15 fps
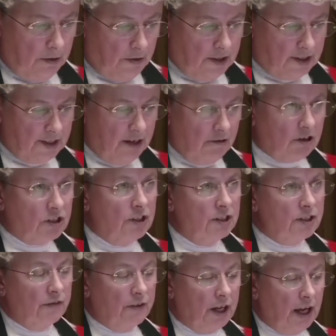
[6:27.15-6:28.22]
The
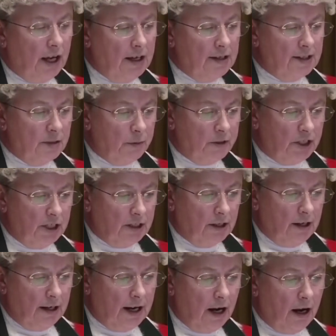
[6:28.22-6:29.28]
seriousness of the case is
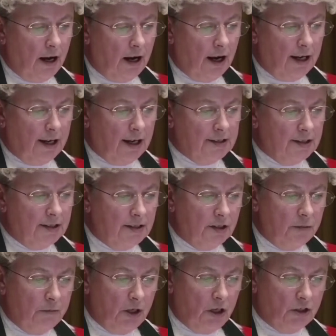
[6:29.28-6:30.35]
particularly high as it is
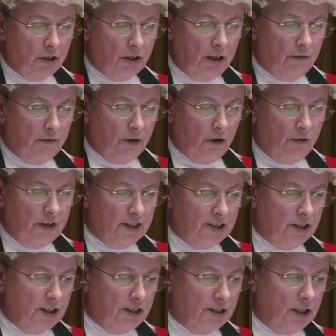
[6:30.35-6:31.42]
a murder involving
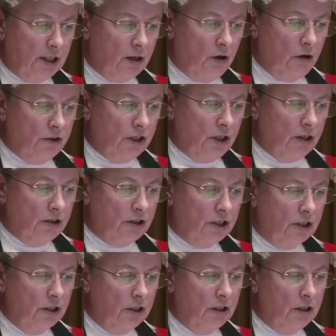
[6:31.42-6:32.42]
sadistic conduct.